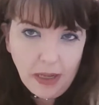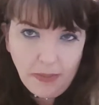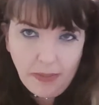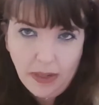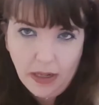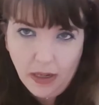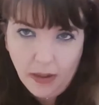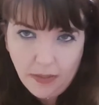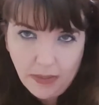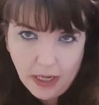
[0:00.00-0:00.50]
a bit
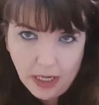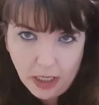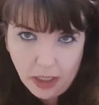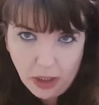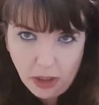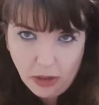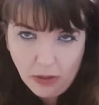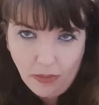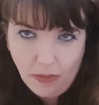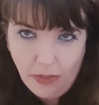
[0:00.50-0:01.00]
on my
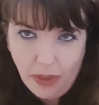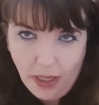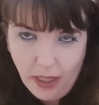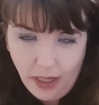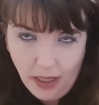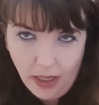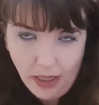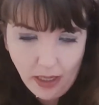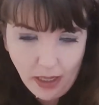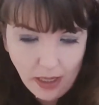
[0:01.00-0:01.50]

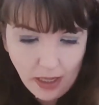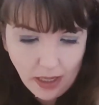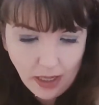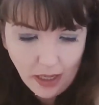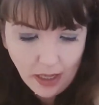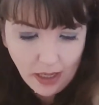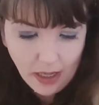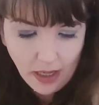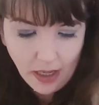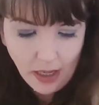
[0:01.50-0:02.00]
jumper
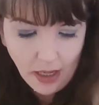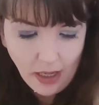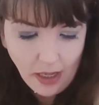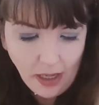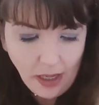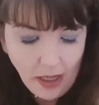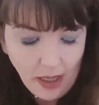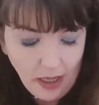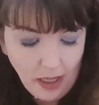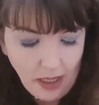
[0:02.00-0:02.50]

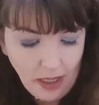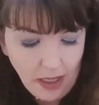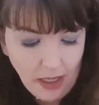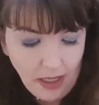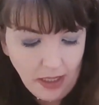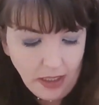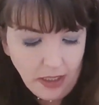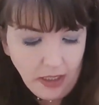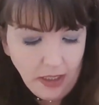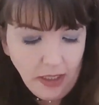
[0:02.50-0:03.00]
and
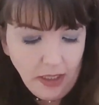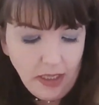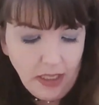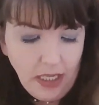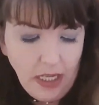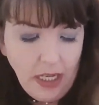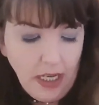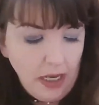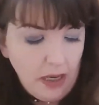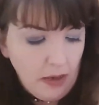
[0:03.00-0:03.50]
let's just
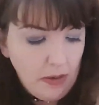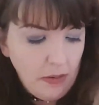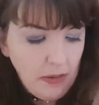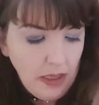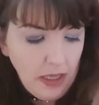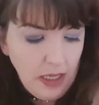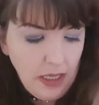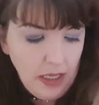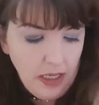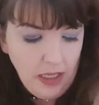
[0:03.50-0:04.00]
see how
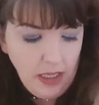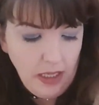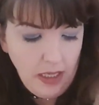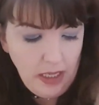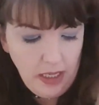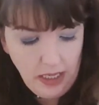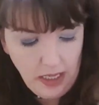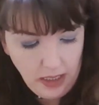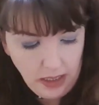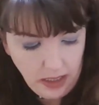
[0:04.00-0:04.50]
it
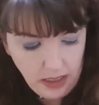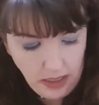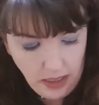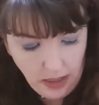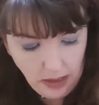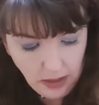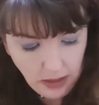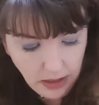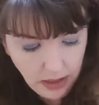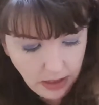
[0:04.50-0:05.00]
is,
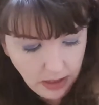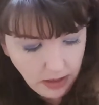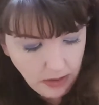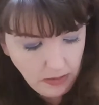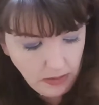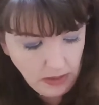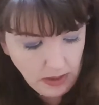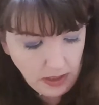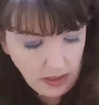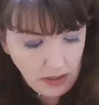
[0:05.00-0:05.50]
because I
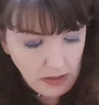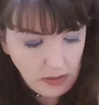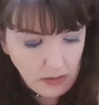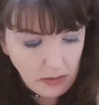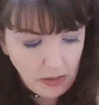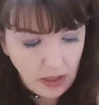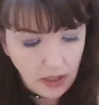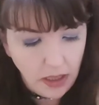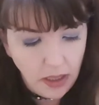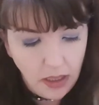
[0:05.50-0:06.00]
don't want to
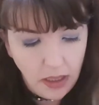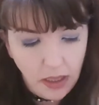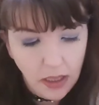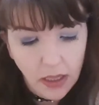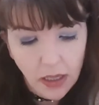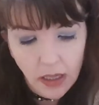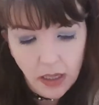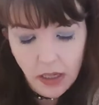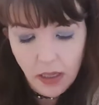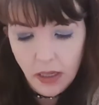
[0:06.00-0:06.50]

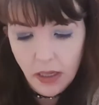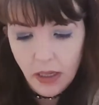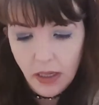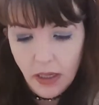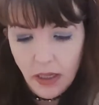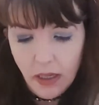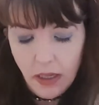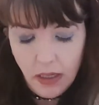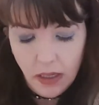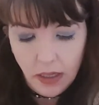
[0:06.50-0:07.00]

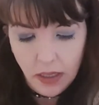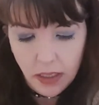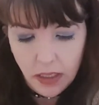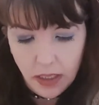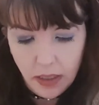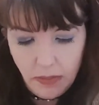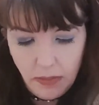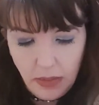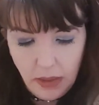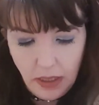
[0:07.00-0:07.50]

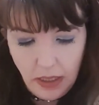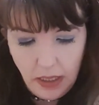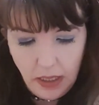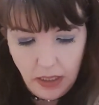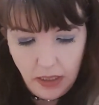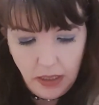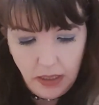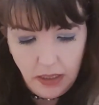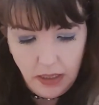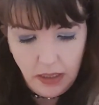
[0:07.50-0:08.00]
spray it
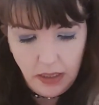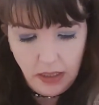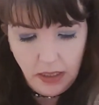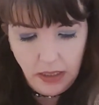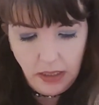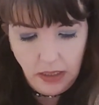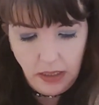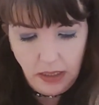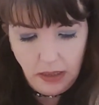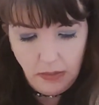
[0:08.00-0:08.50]
onto the
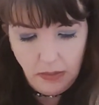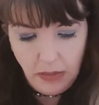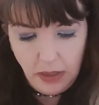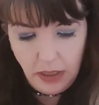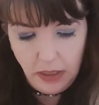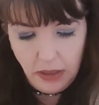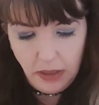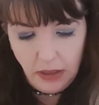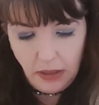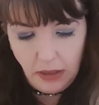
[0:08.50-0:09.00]
skin. Like
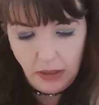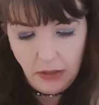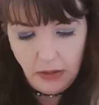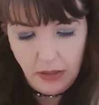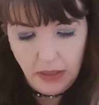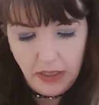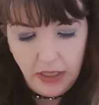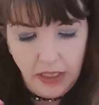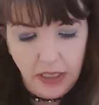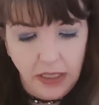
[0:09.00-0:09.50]
it's going to go
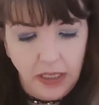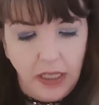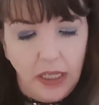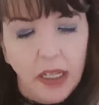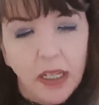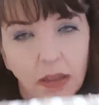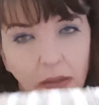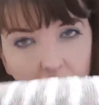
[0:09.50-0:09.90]
onto the skin.